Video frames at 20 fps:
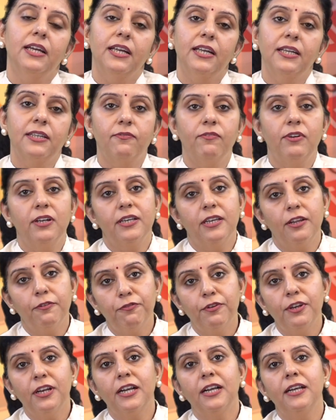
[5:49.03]
it will
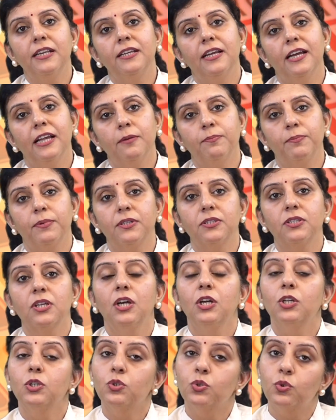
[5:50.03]
definitely help us
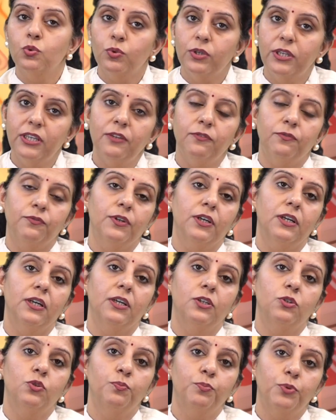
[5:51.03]

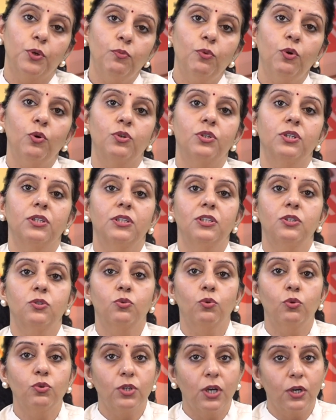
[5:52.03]
to promote the
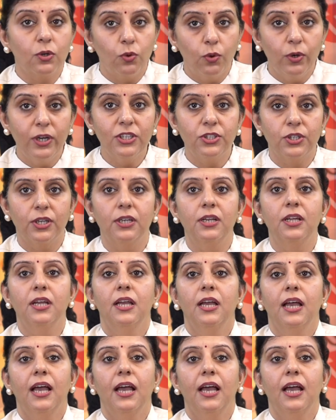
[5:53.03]
social cohesion